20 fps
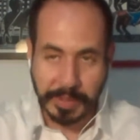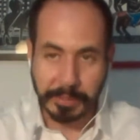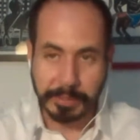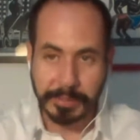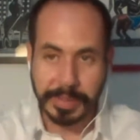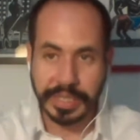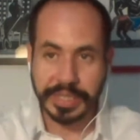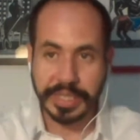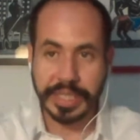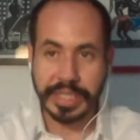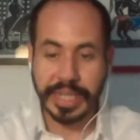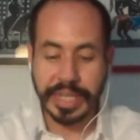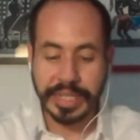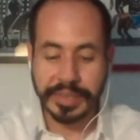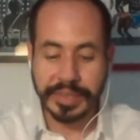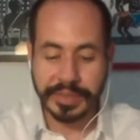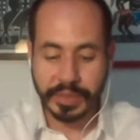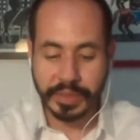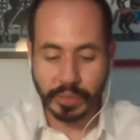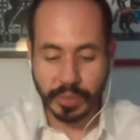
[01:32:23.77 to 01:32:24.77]
But in
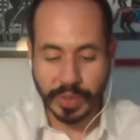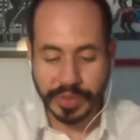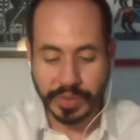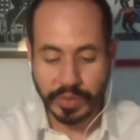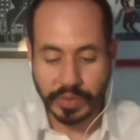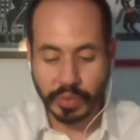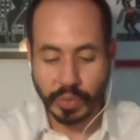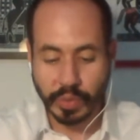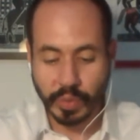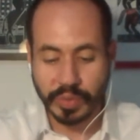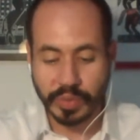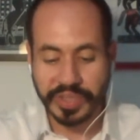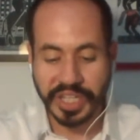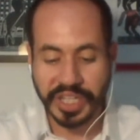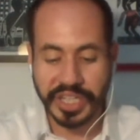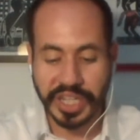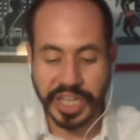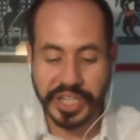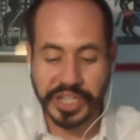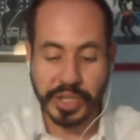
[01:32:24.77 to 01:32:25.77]
1822, the
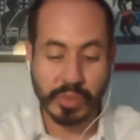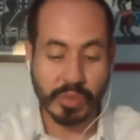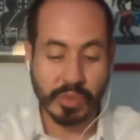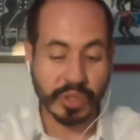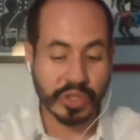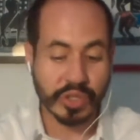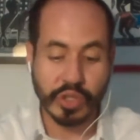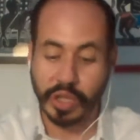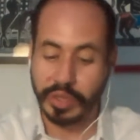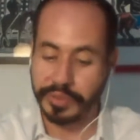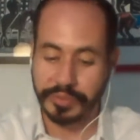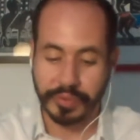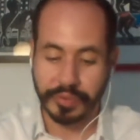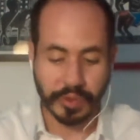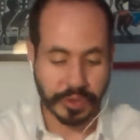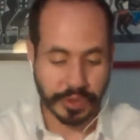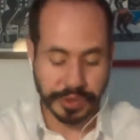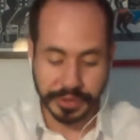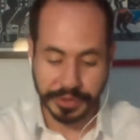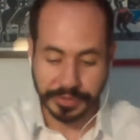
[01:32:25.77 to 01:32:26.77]
nation was not
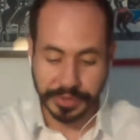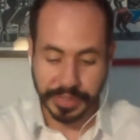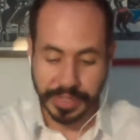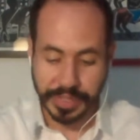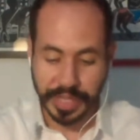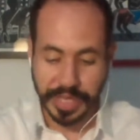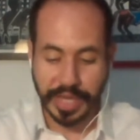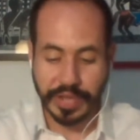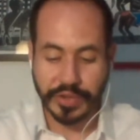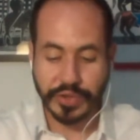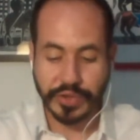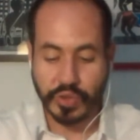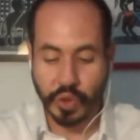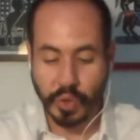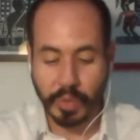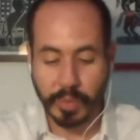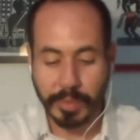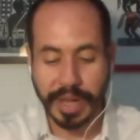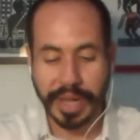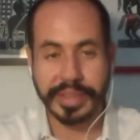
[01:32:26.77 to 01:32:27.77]
forged, as
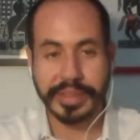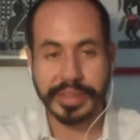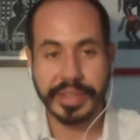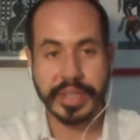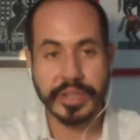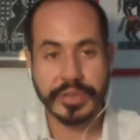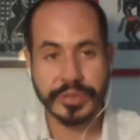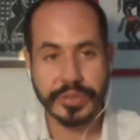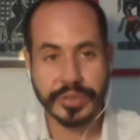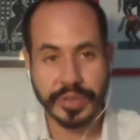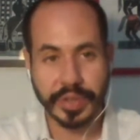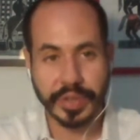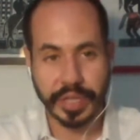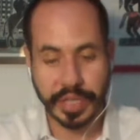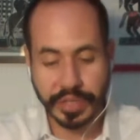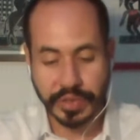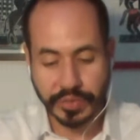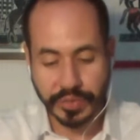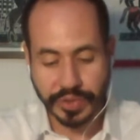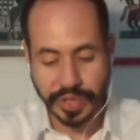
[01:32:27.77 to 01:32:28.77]
shown by the
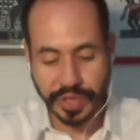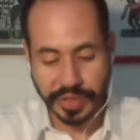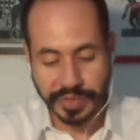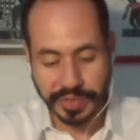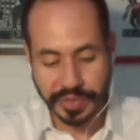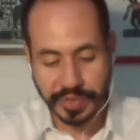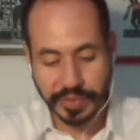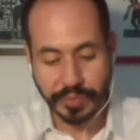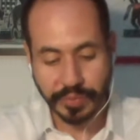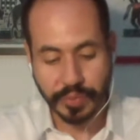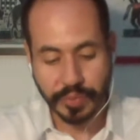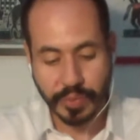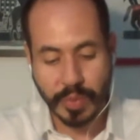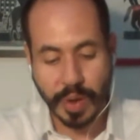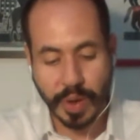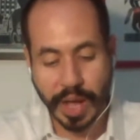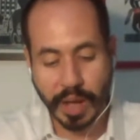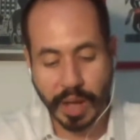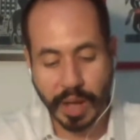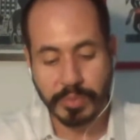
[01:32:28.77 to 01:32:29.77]
insurgencies
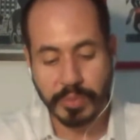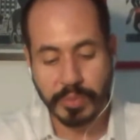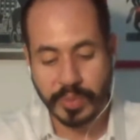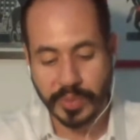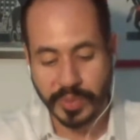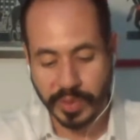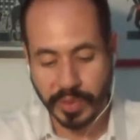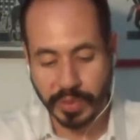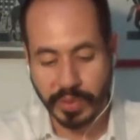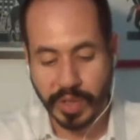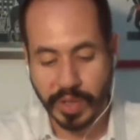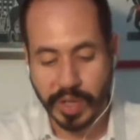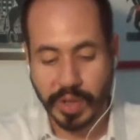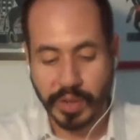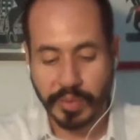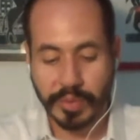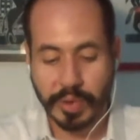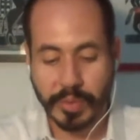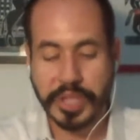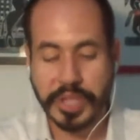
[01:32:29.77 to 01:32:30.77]
throughout Brazil,
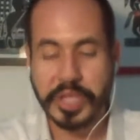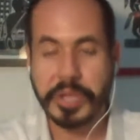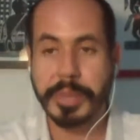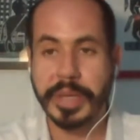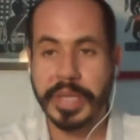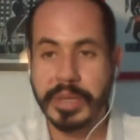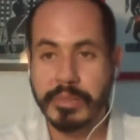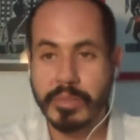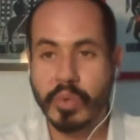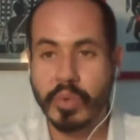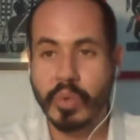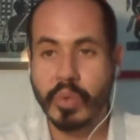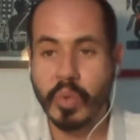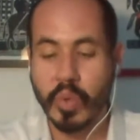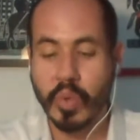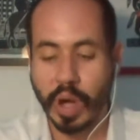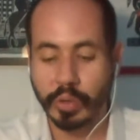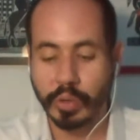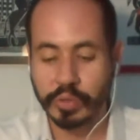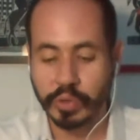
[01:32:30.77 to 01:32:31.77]
from which
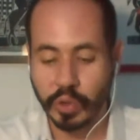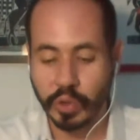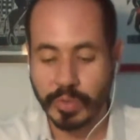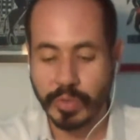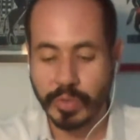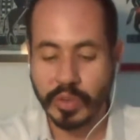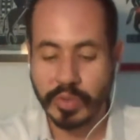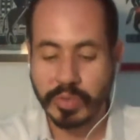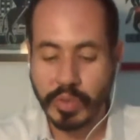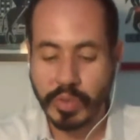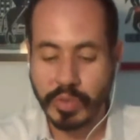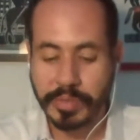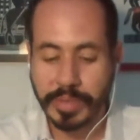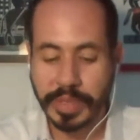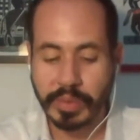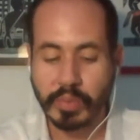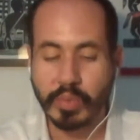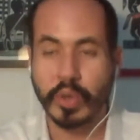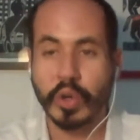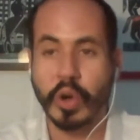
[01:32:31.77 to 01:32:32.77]
Pernambuco autonomous
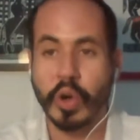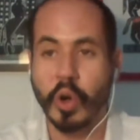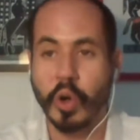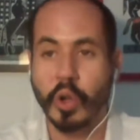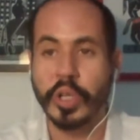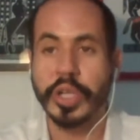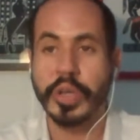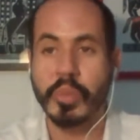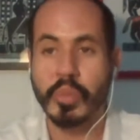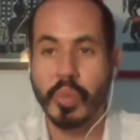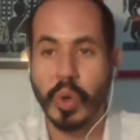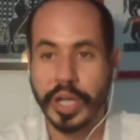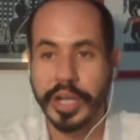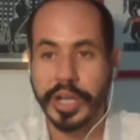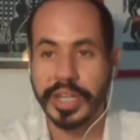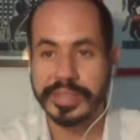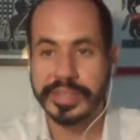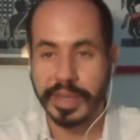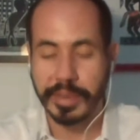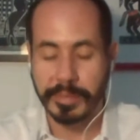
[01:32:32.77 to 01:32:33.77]
movement were only one
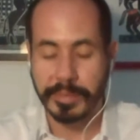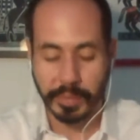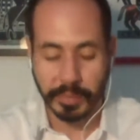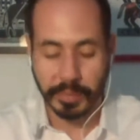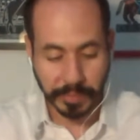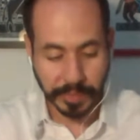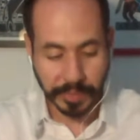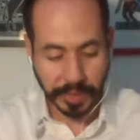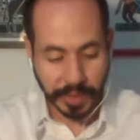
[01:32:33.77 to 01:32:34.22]
example.